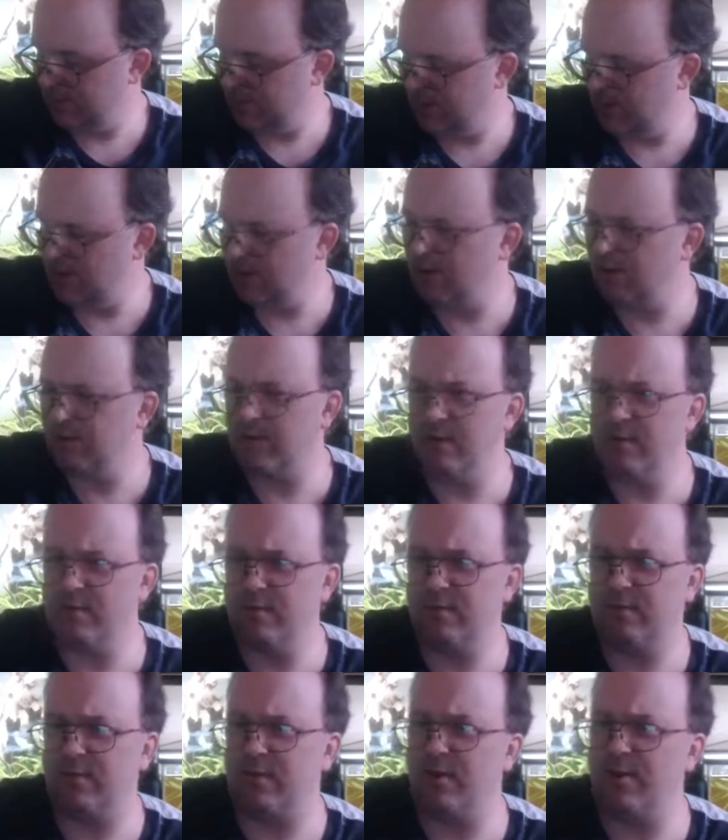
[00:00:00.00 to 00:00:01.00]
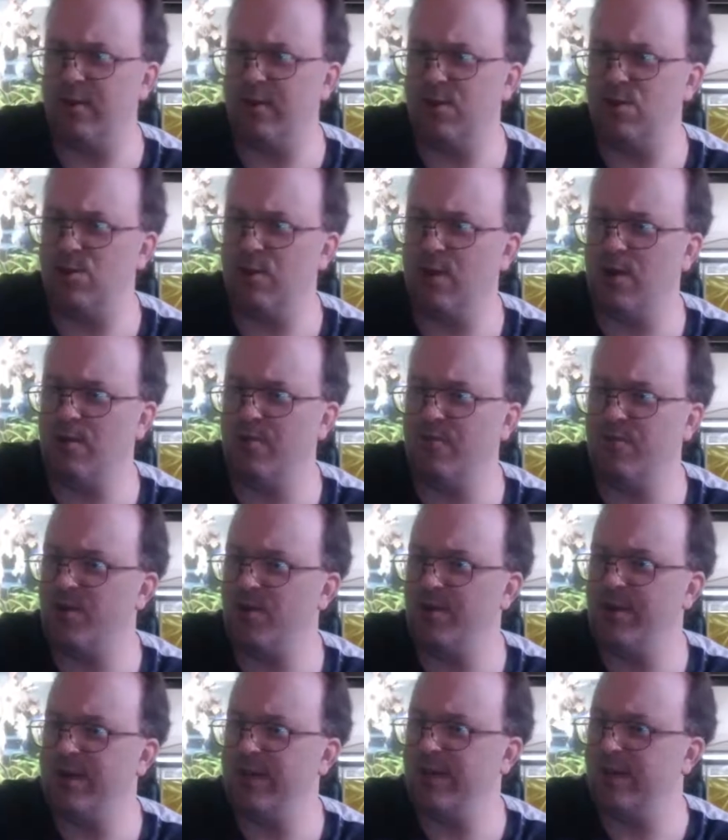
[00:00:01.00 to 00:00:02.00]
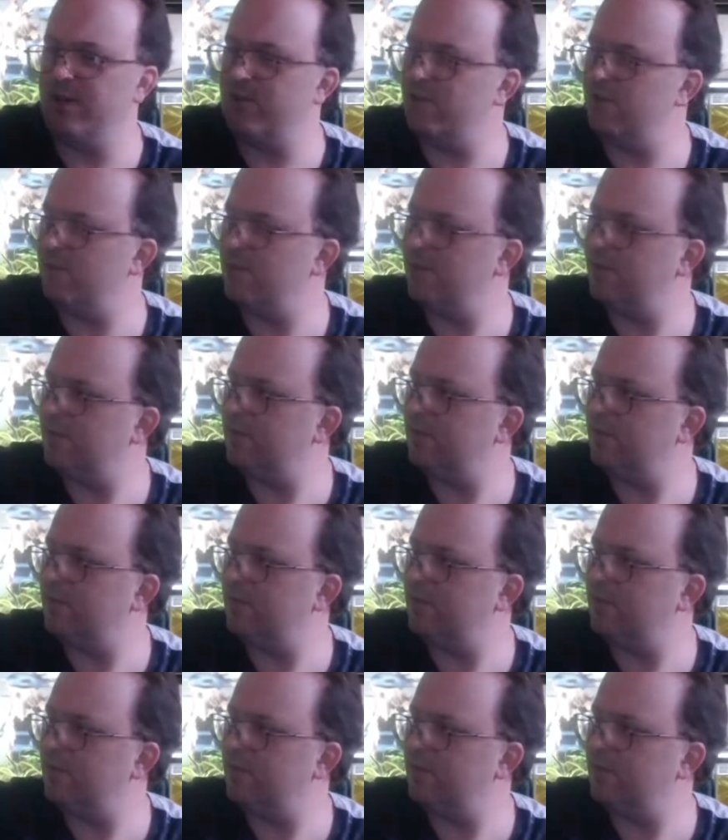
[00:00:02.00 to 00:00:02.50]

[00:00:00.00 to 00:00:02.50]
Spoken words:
Yeah, I don't actually know if mine is.